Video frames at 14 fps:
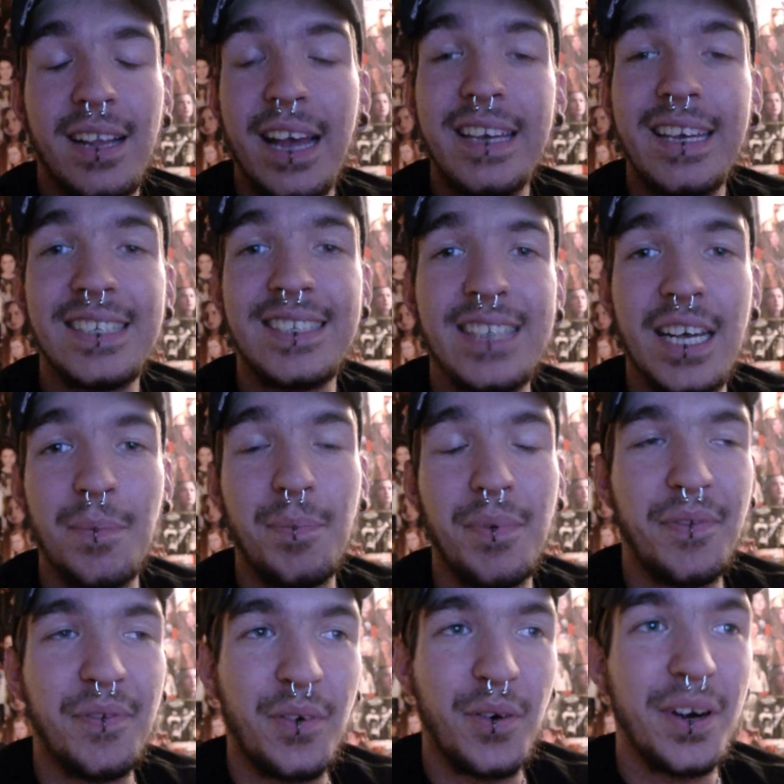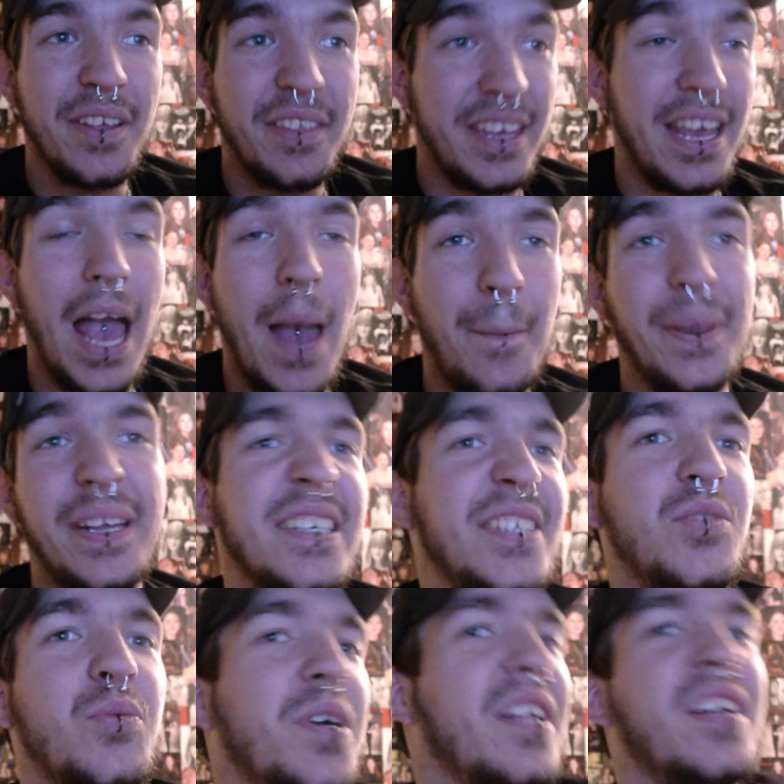Like I said before, the
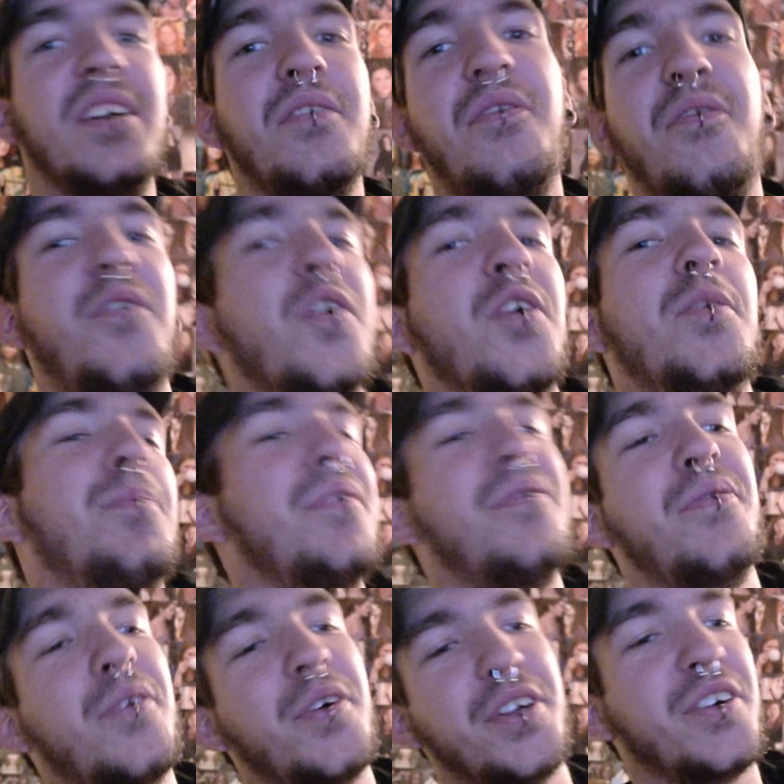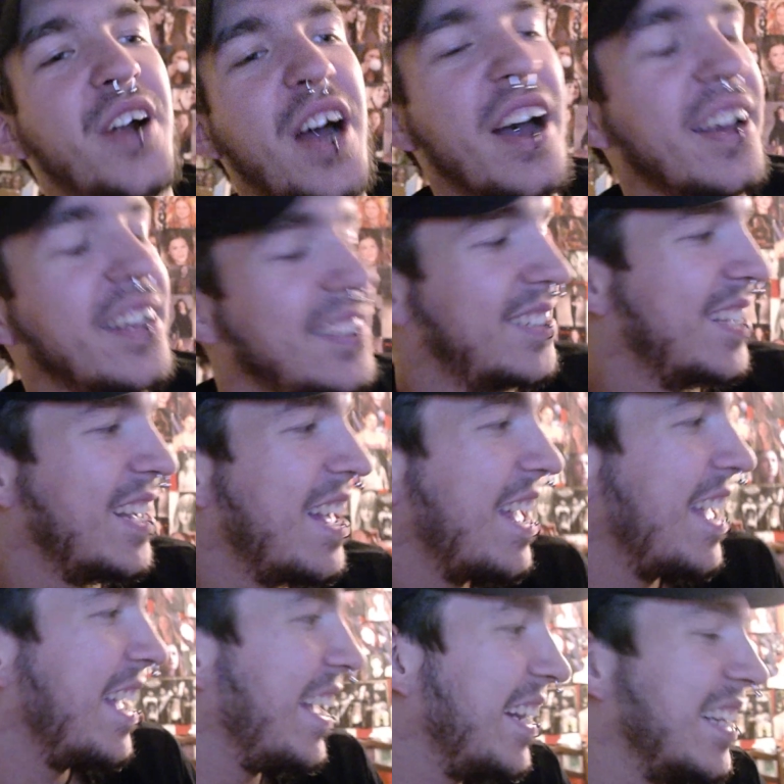epicness will unfold before your eyes.
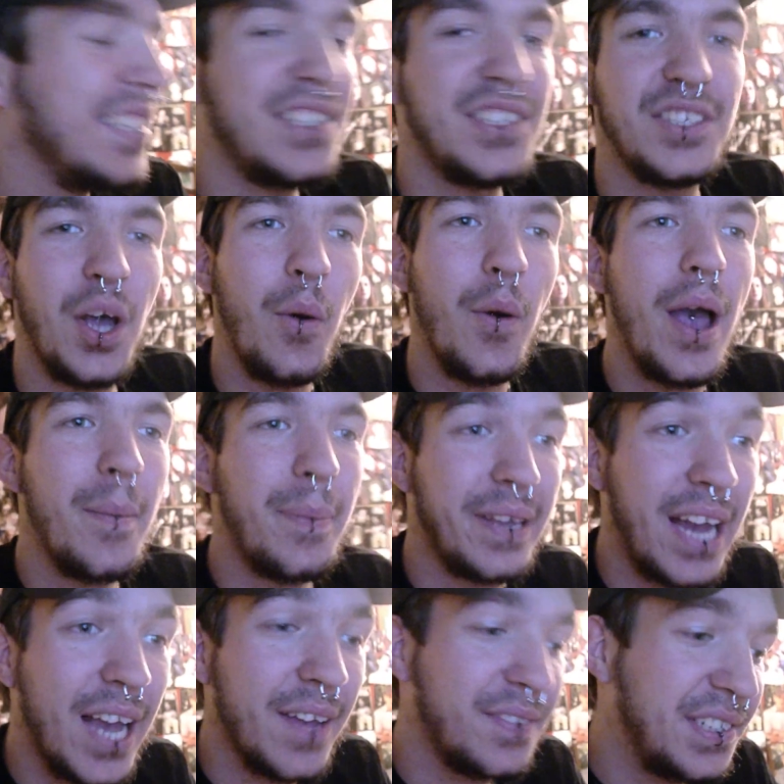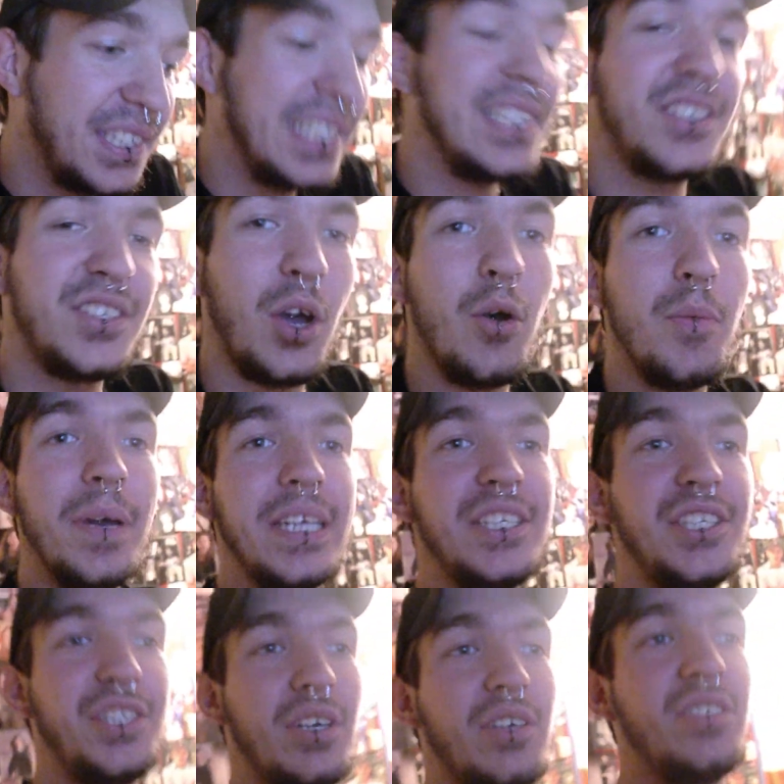It is so epic. I've seen so
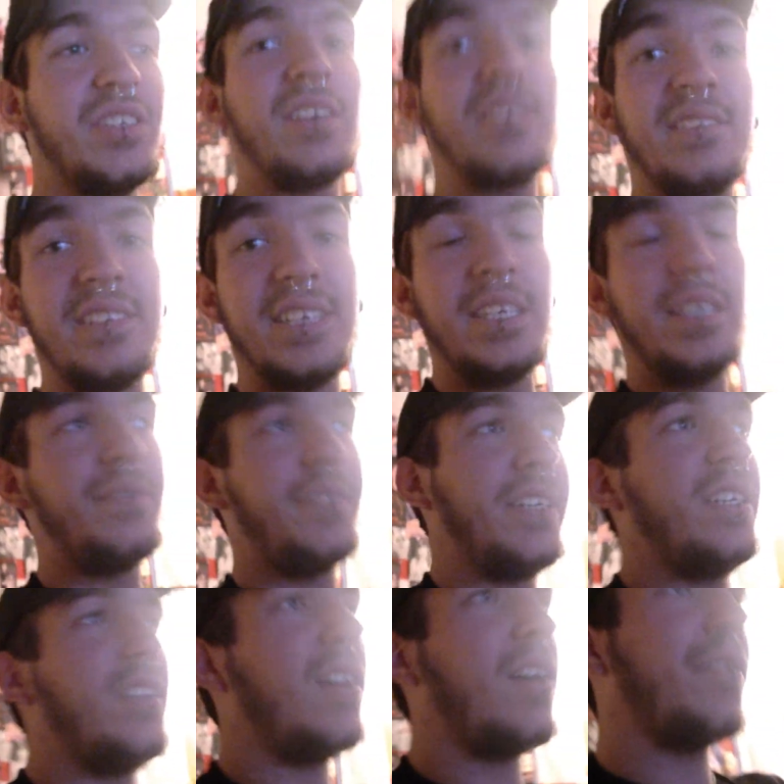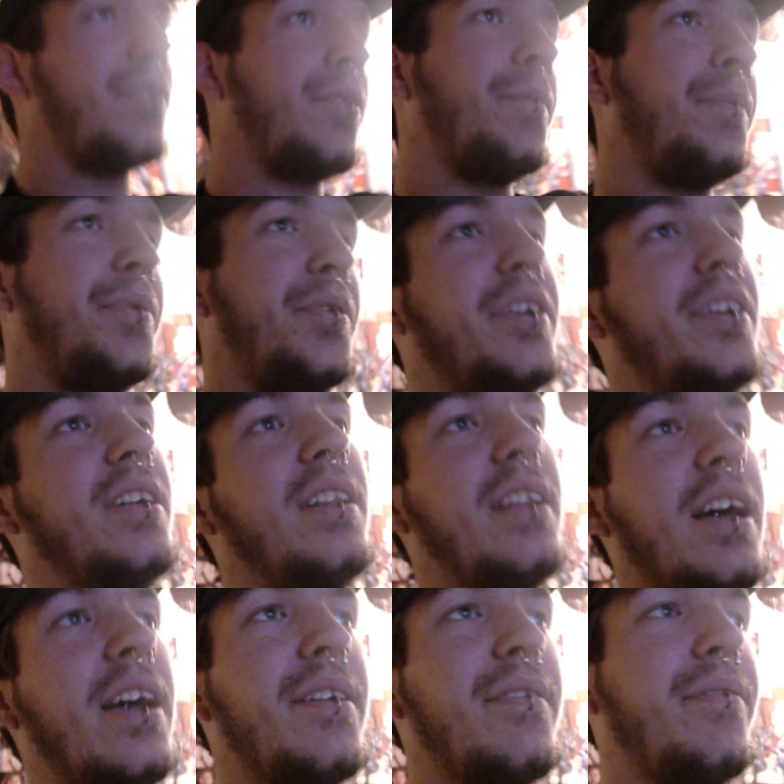many shows on TV, on the computer,
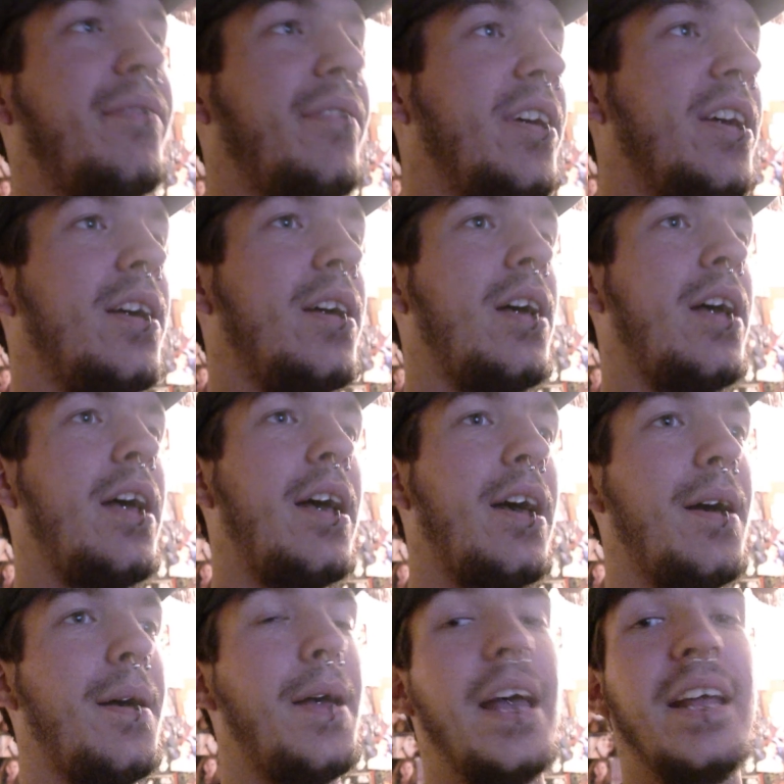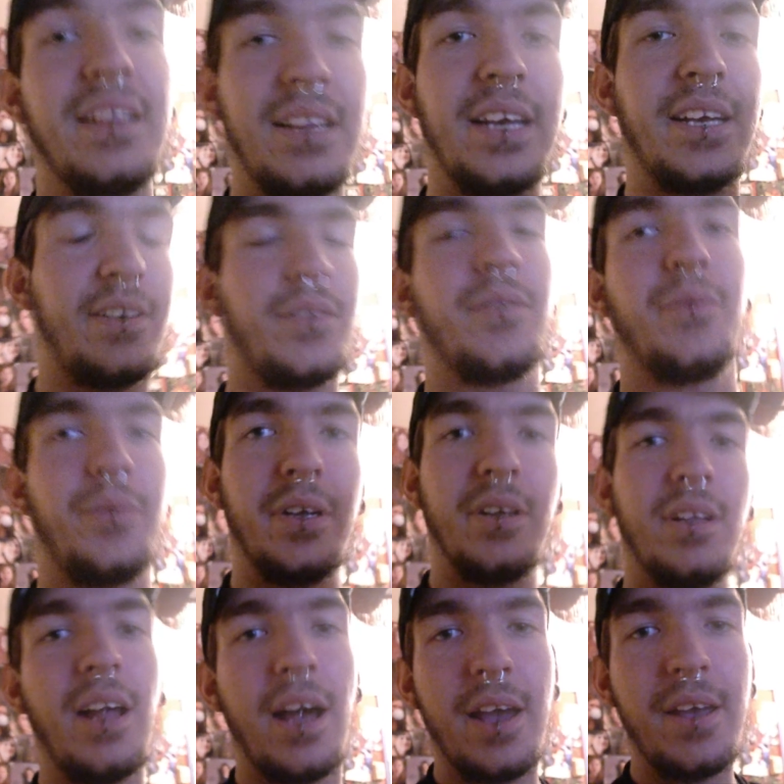live, and like
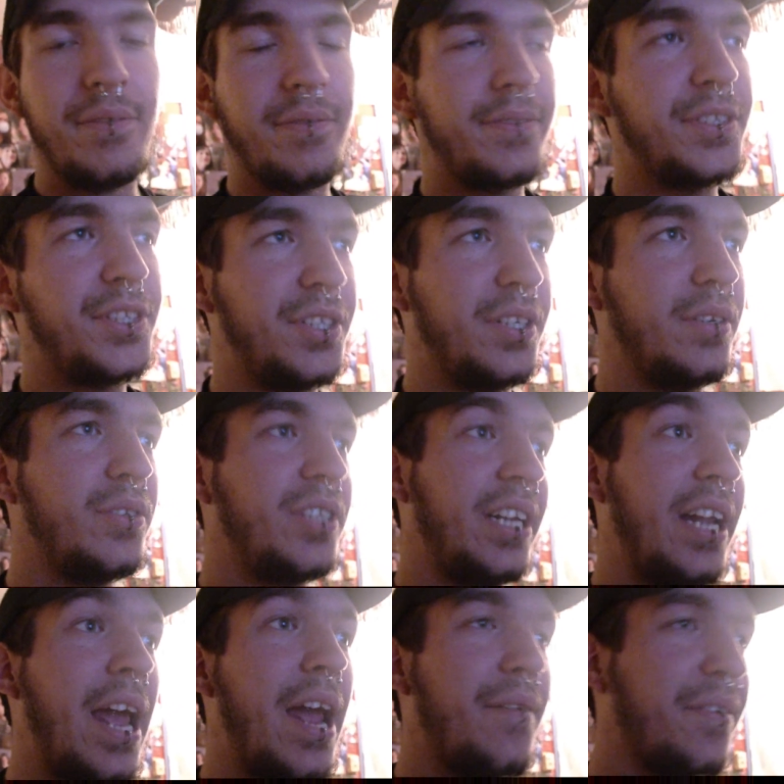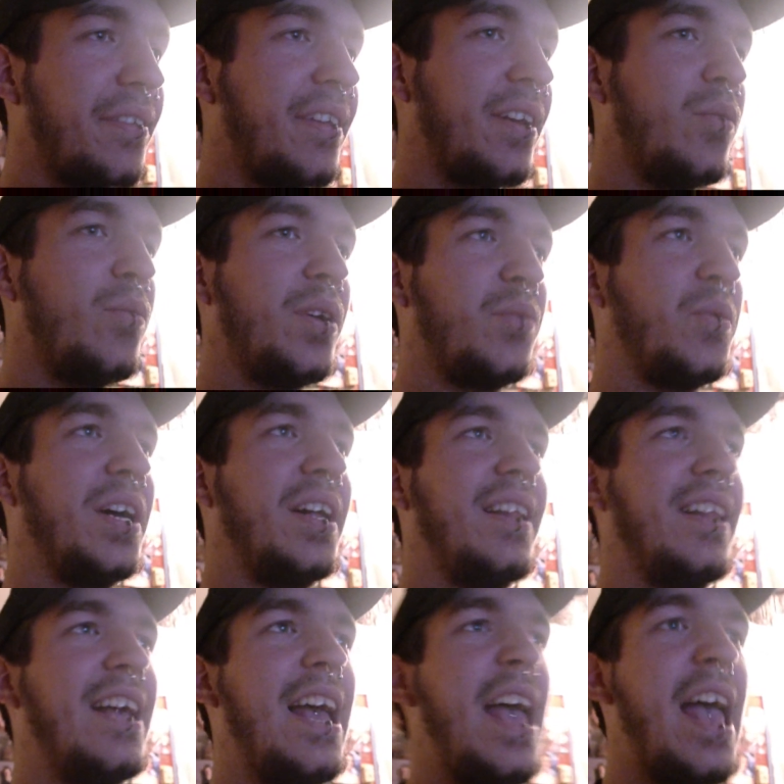real life shows, and everything went
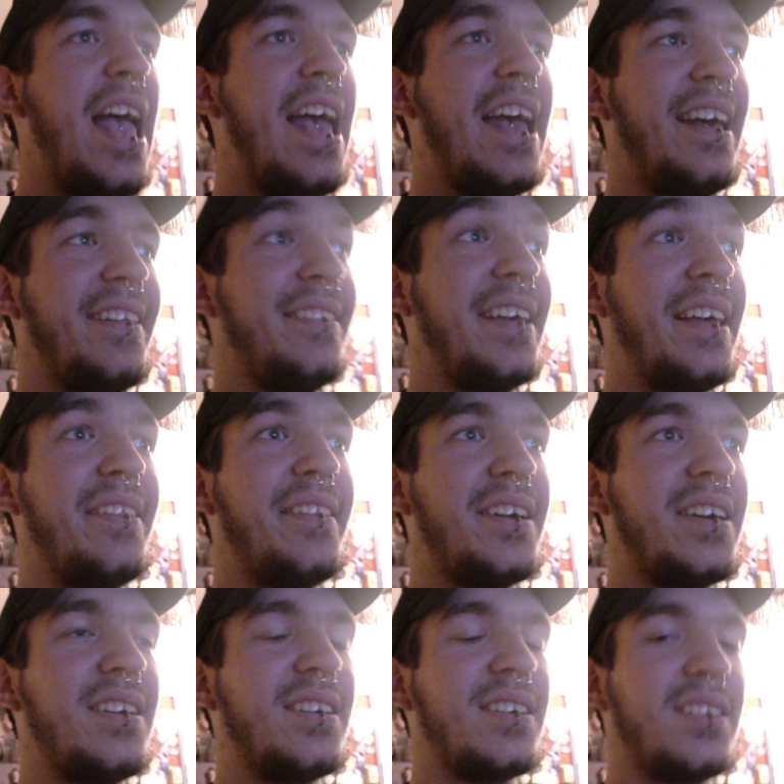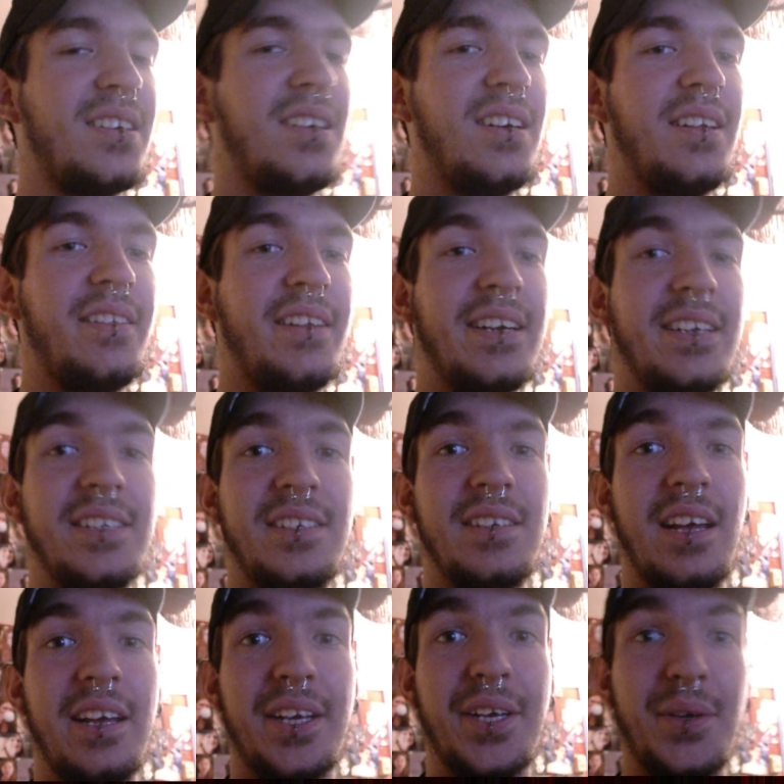well. And then there there's
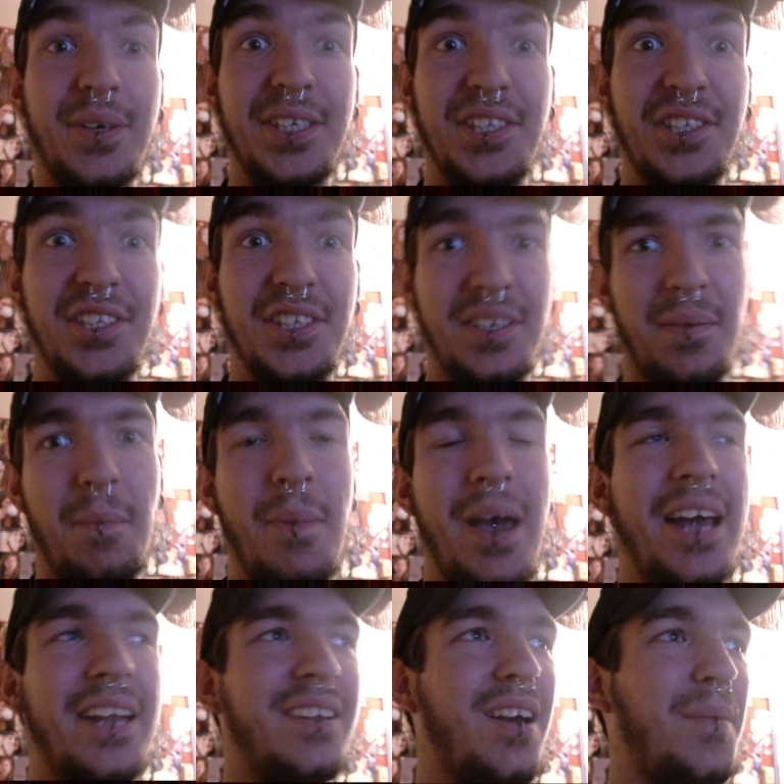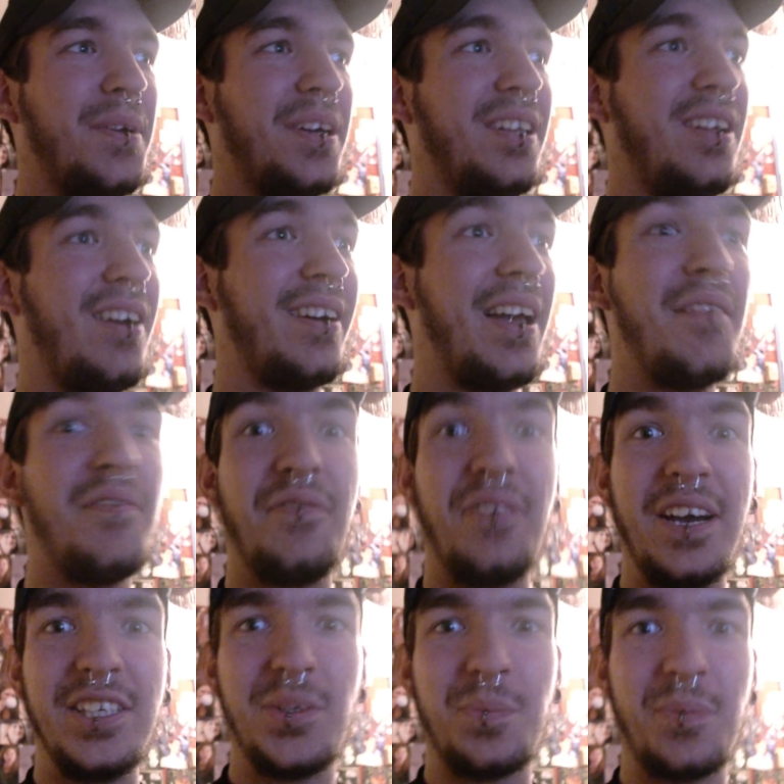a Christian band coming along and
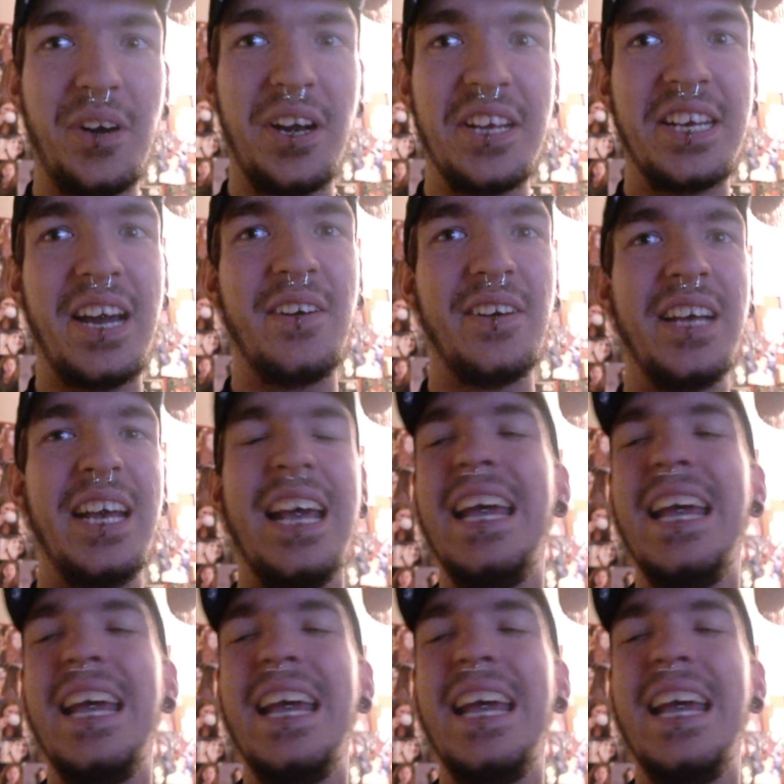fights break out.